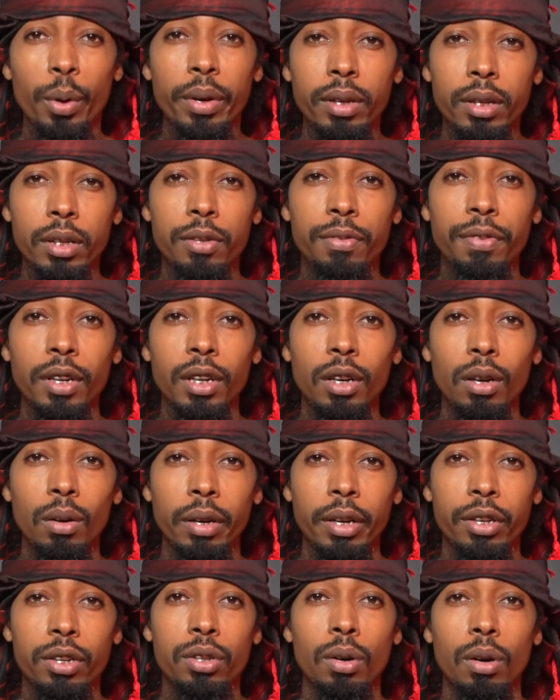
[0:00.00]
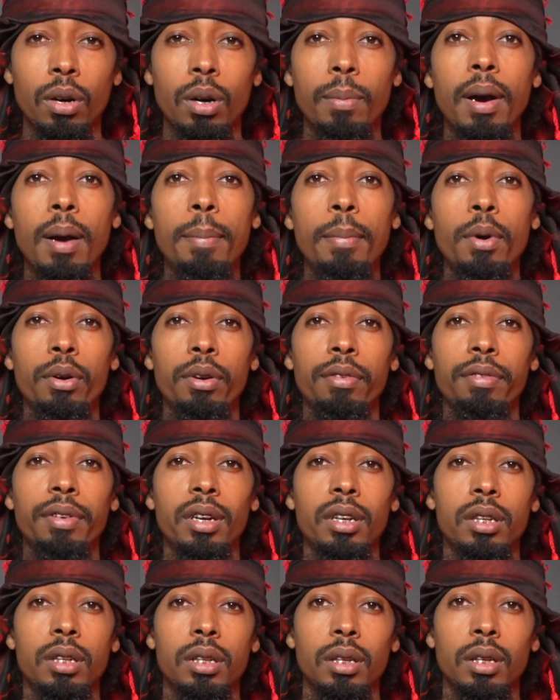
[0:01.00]
in this video, let's talk about
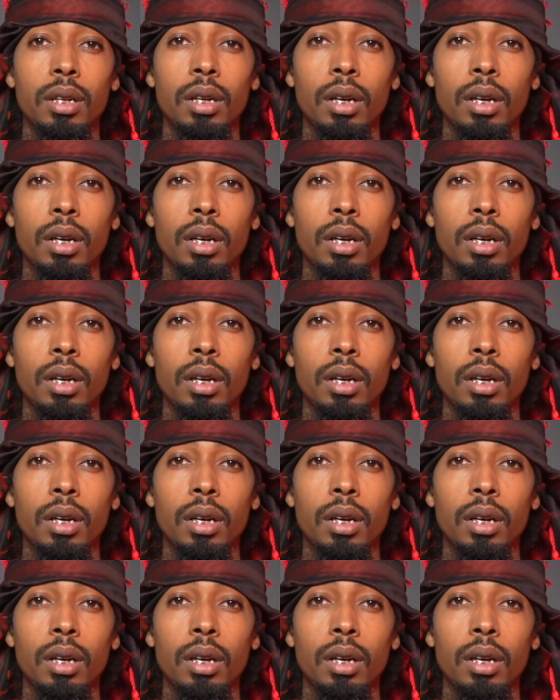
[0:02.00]
motivation.